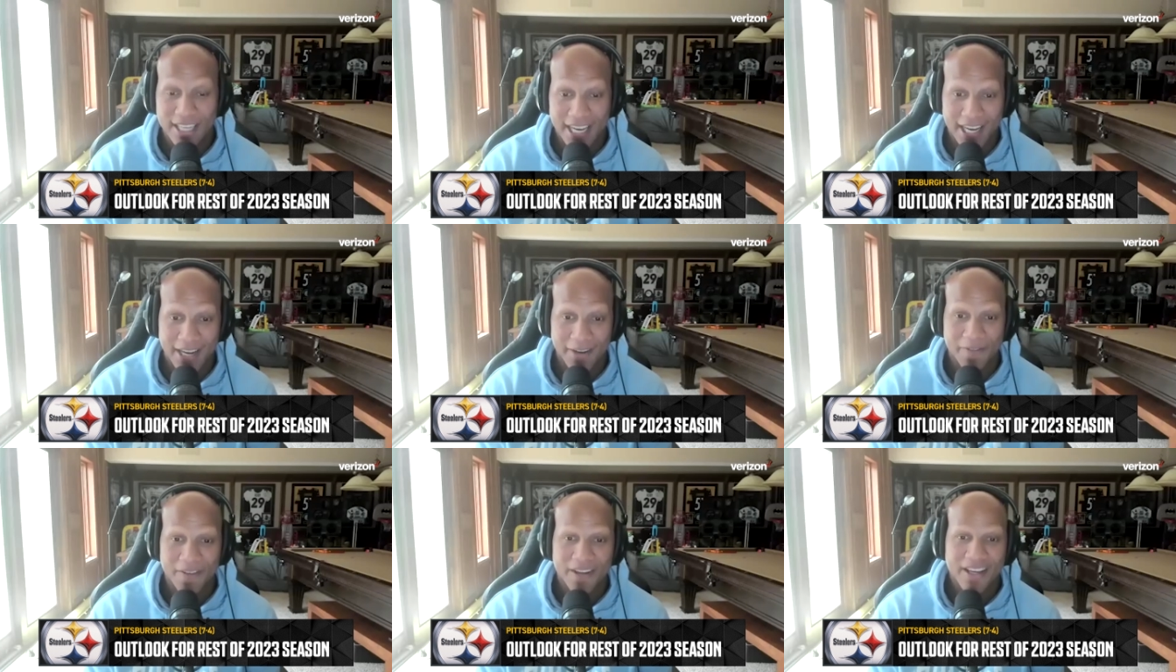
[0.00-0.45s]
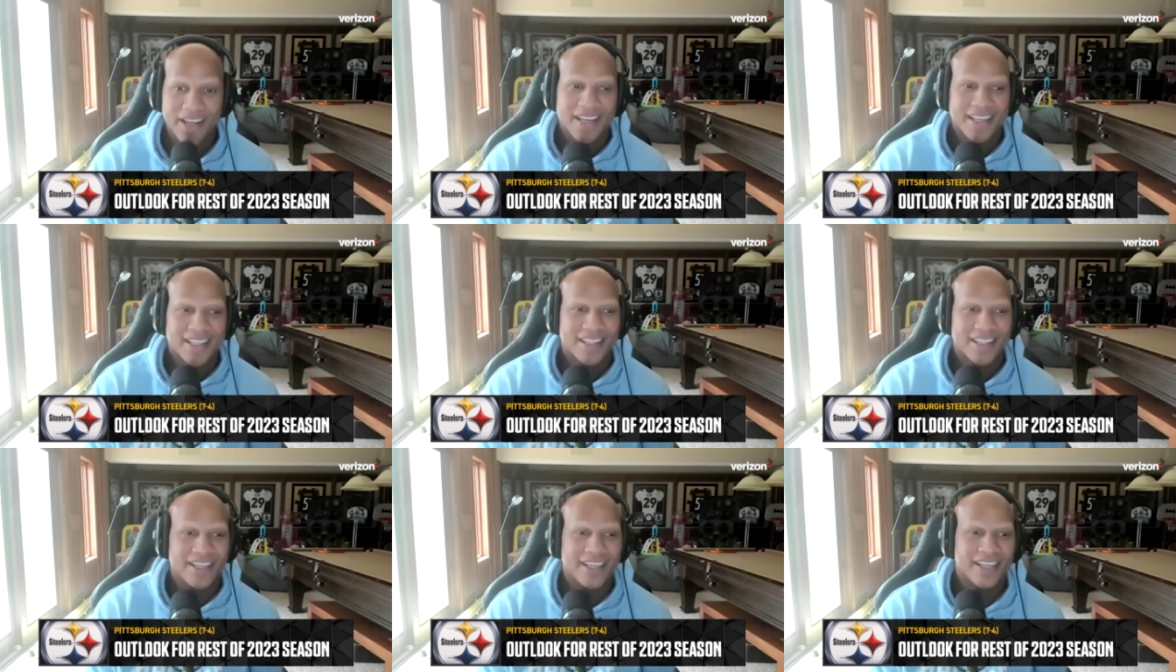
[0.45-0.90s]
have
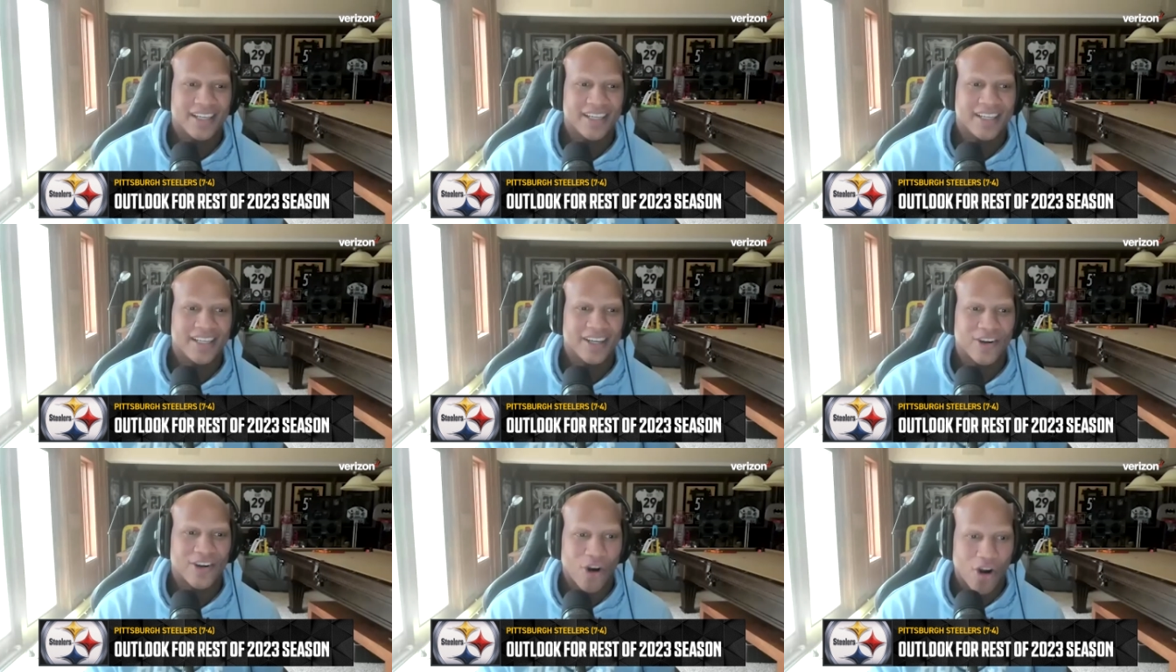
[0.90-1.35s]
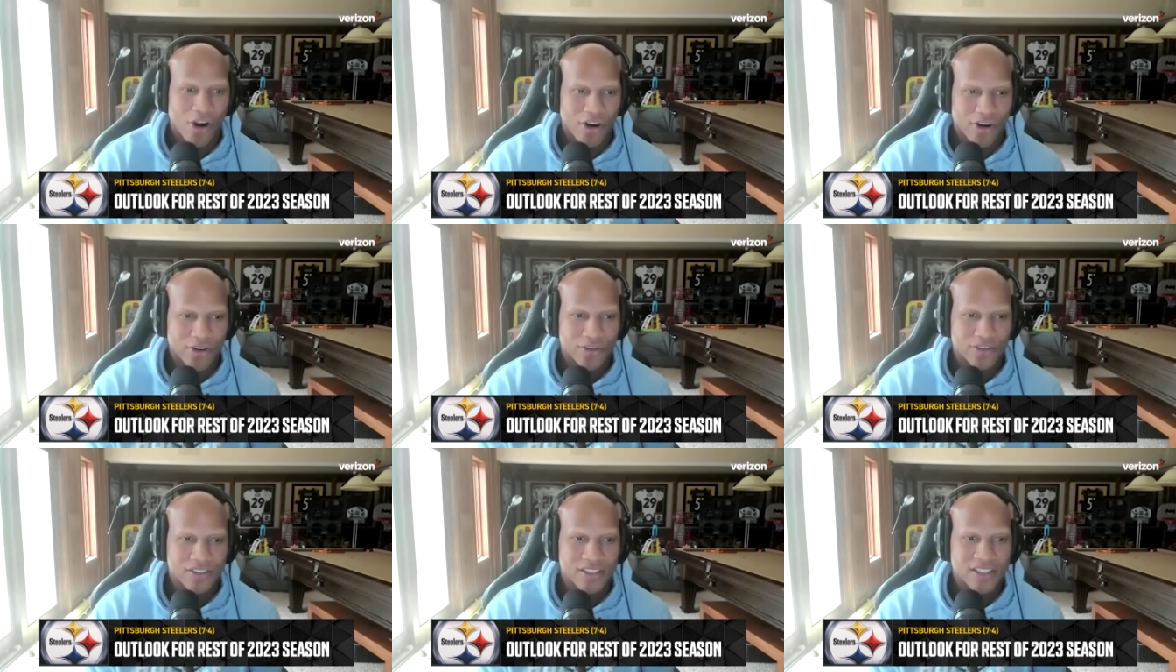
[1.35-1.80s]
the
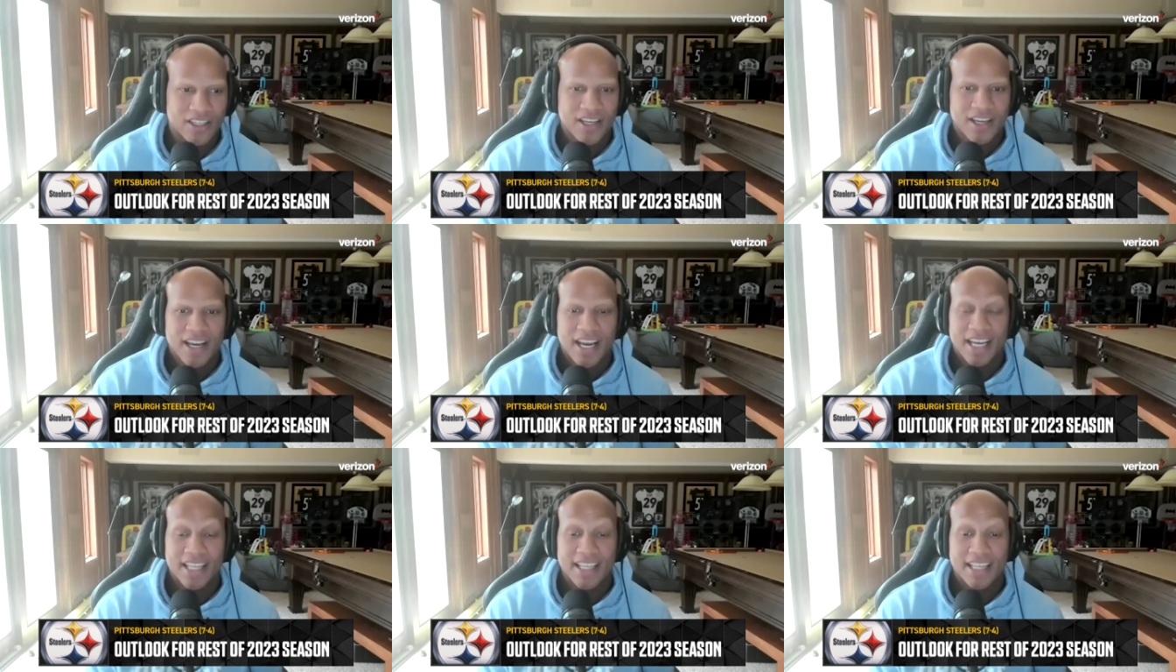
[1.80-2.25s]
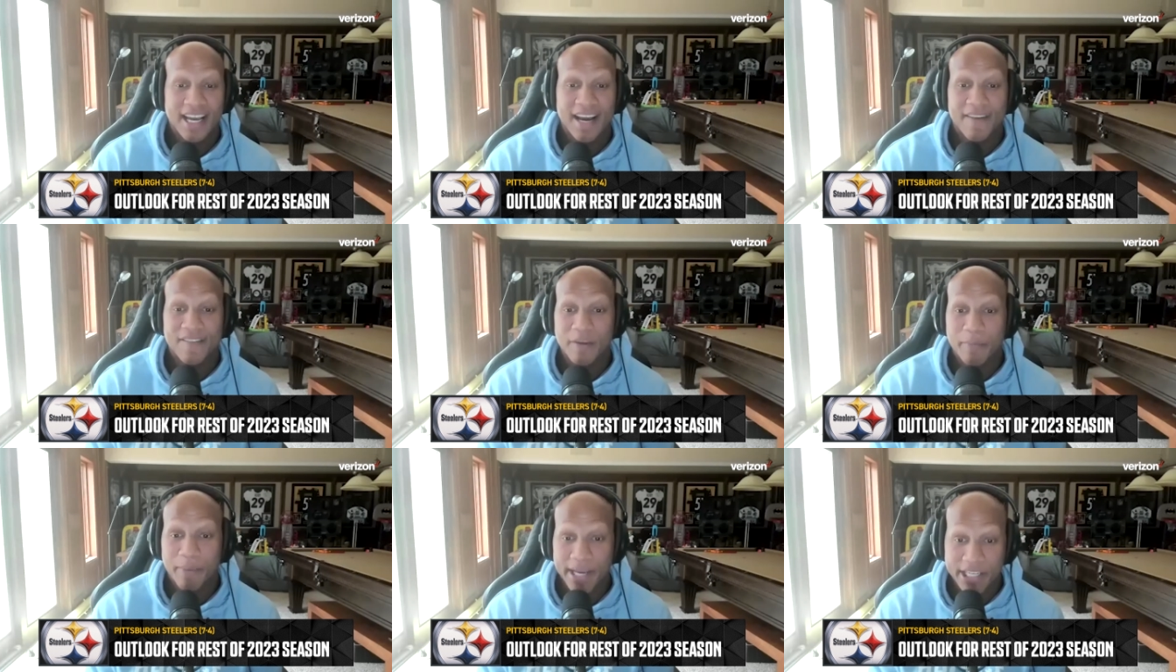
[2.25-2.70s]
Cardinals, and then they
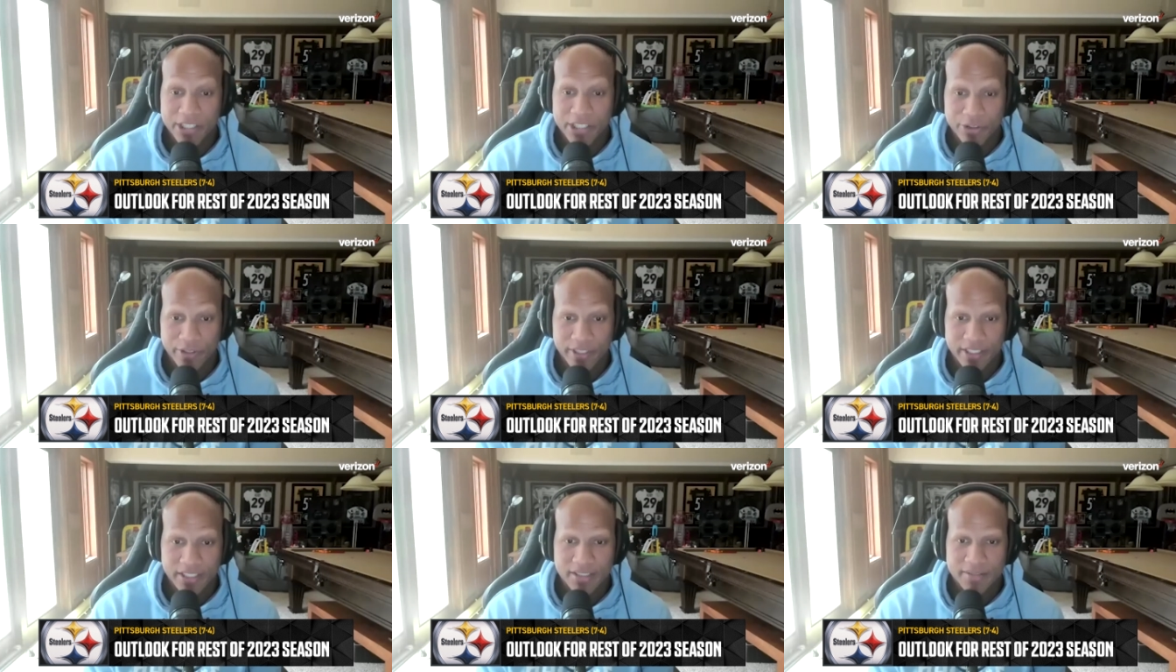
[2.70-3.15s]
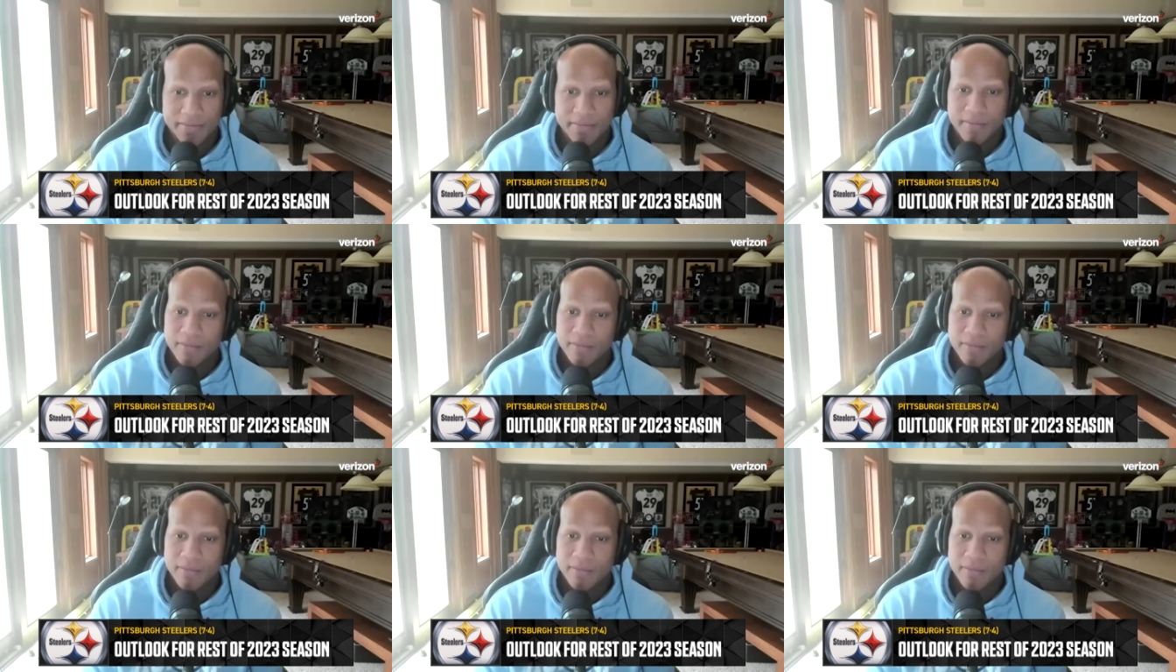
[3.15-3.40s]
have the Patriots.